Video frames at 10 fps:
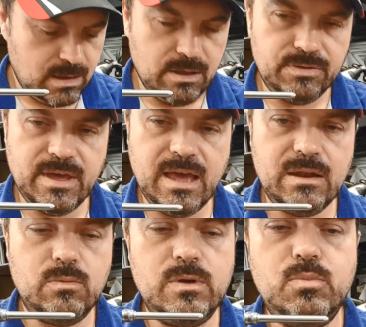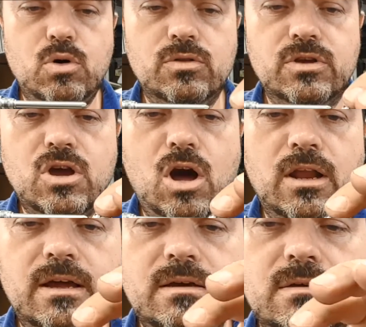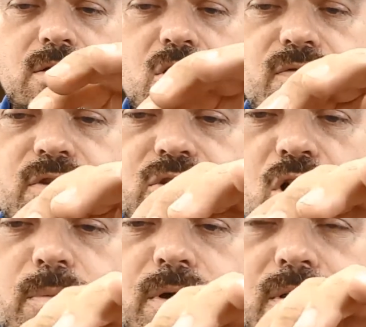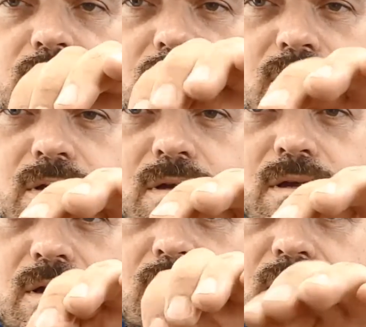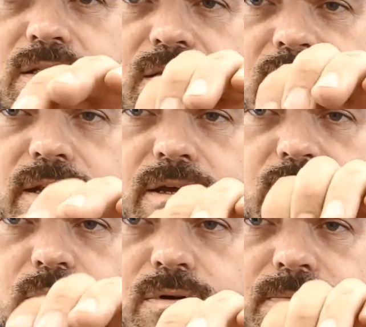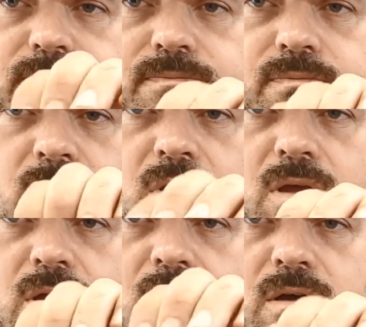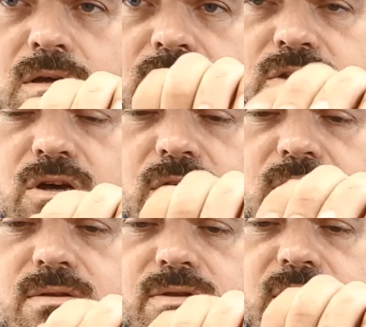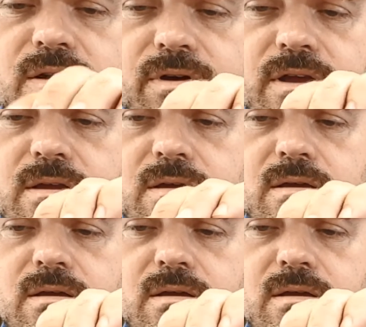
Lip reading: and then we put the collar over the top and tighten it up. So in theory,